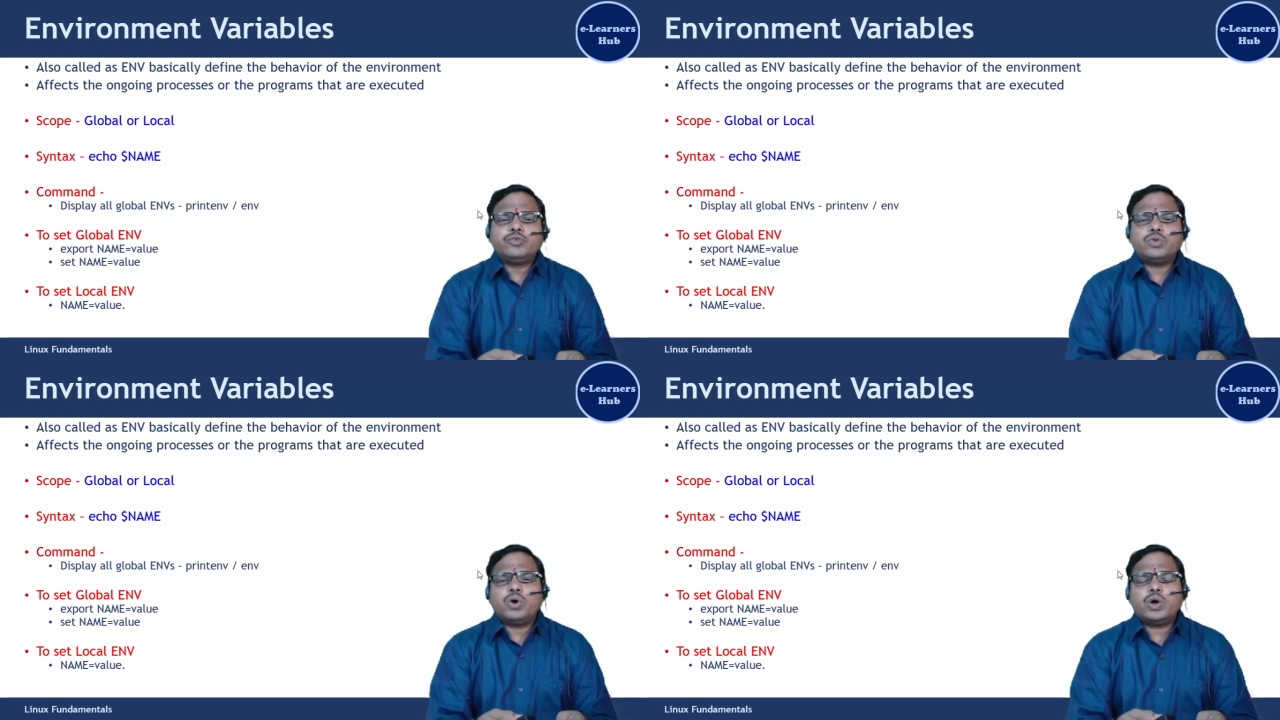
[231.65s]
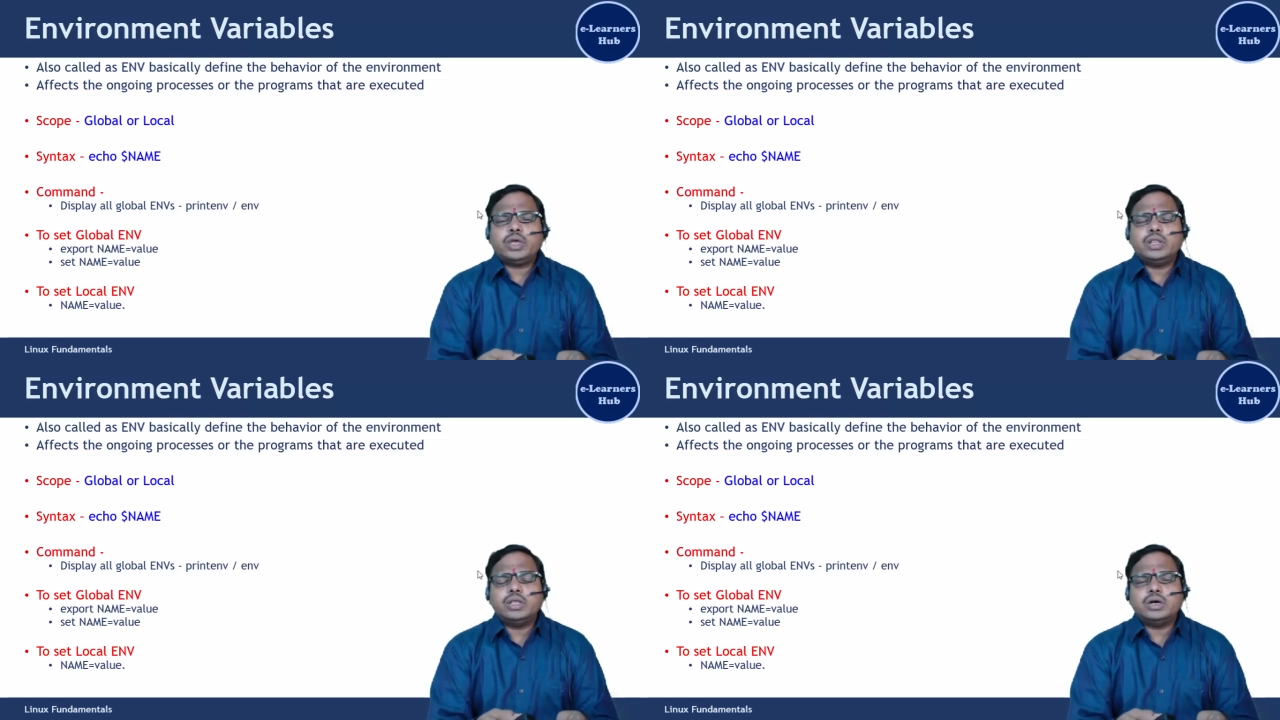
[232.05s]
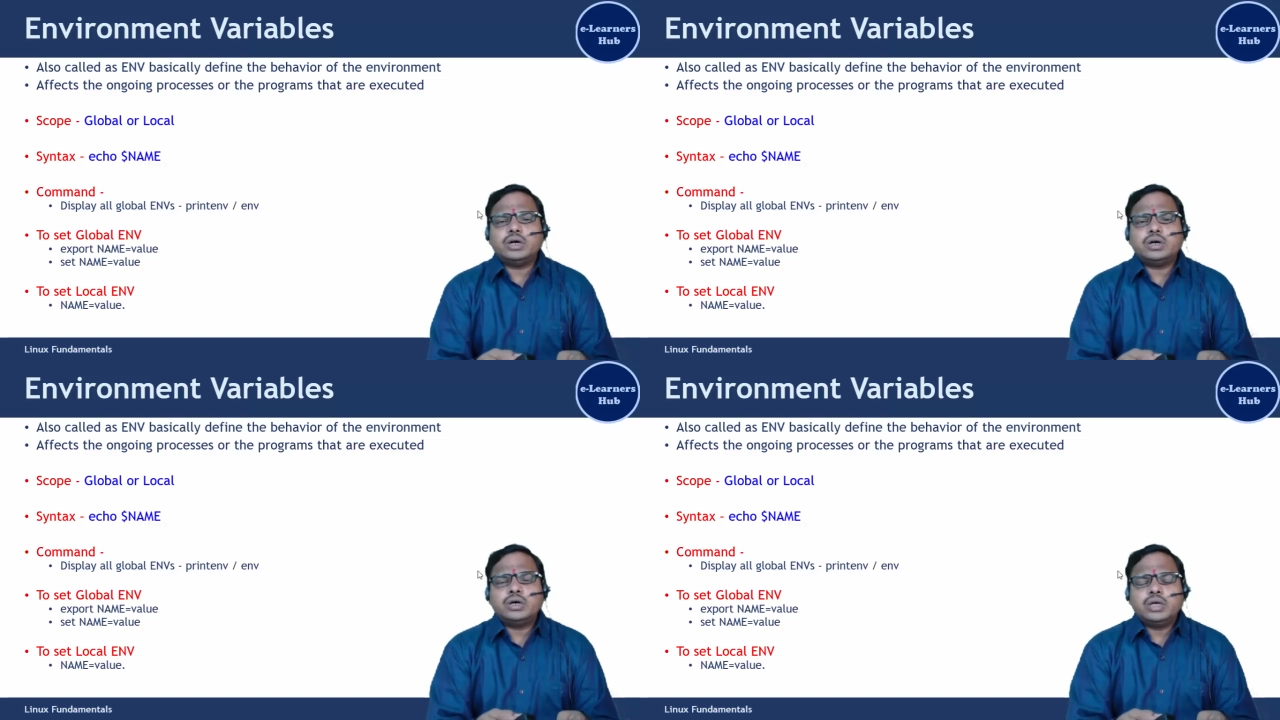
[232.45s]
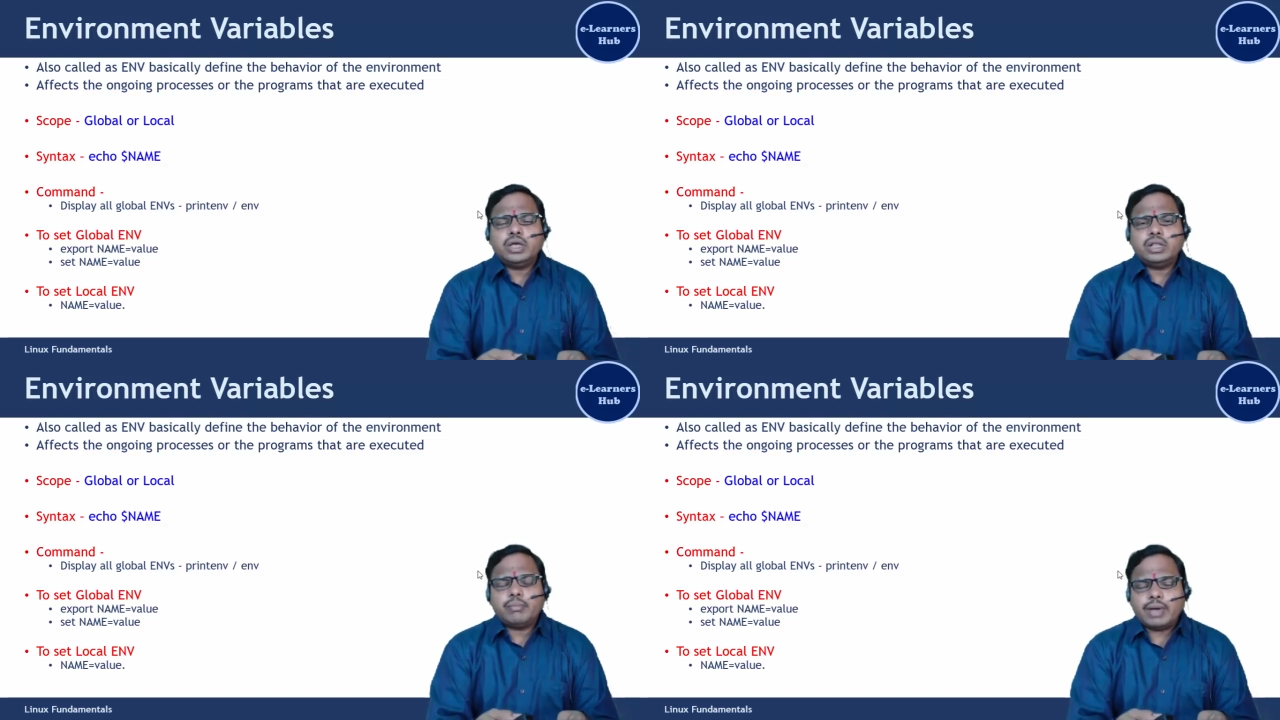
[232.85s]
saw in the
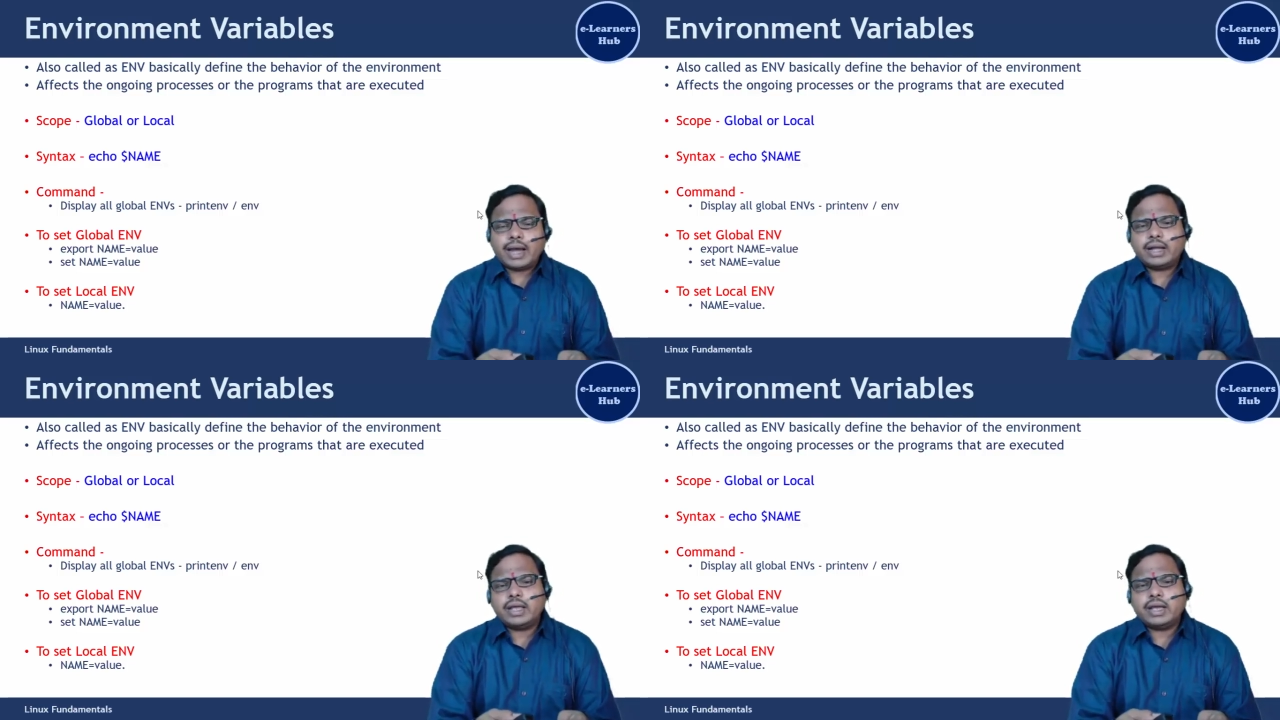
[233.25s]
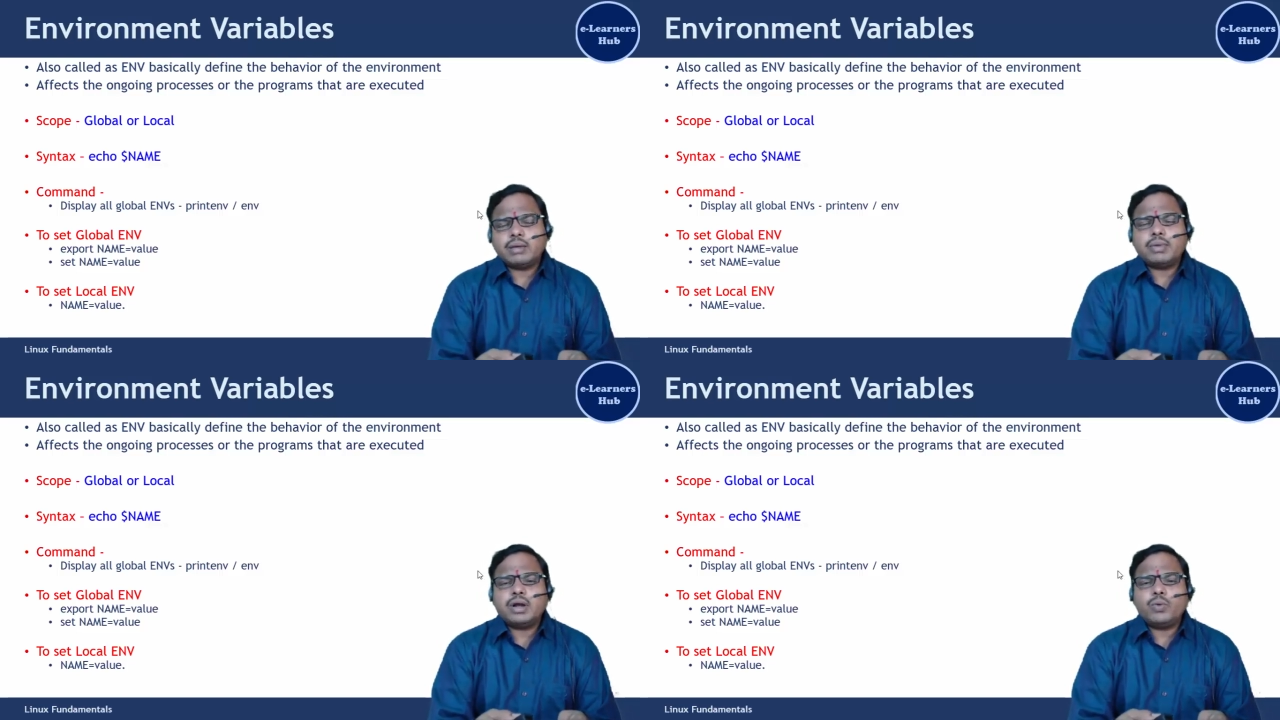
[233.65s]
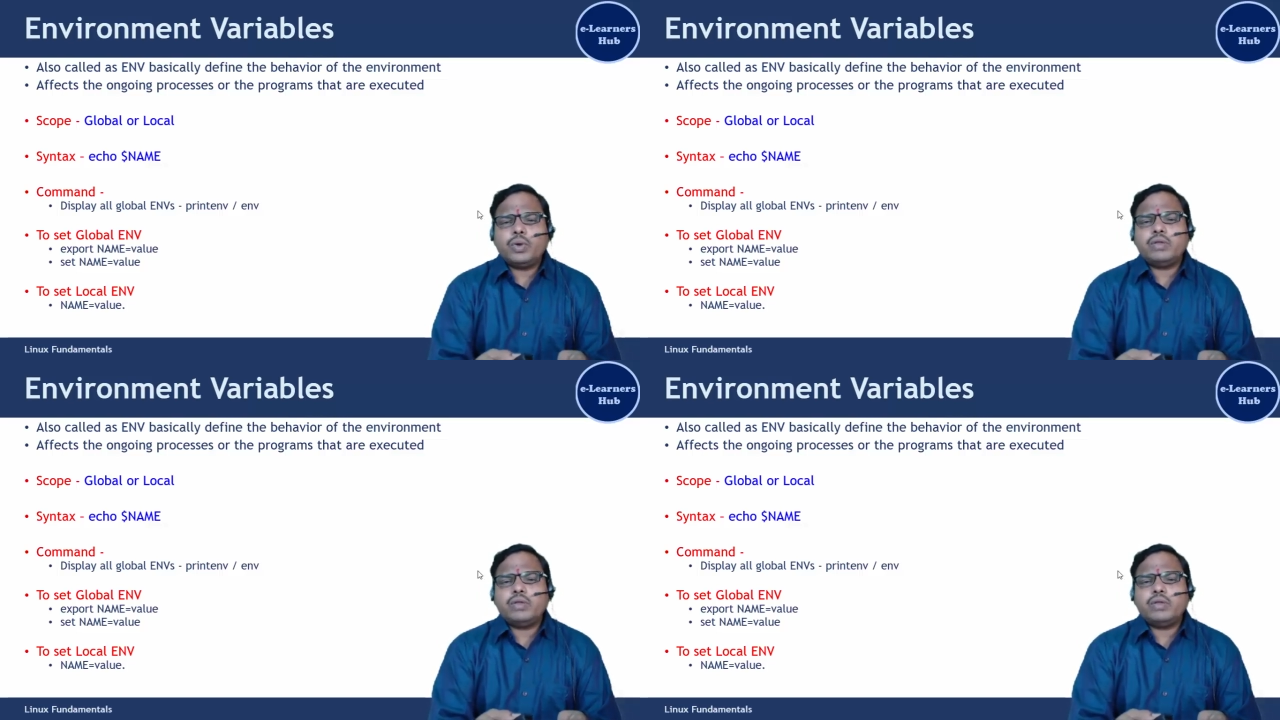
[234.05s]
backtick command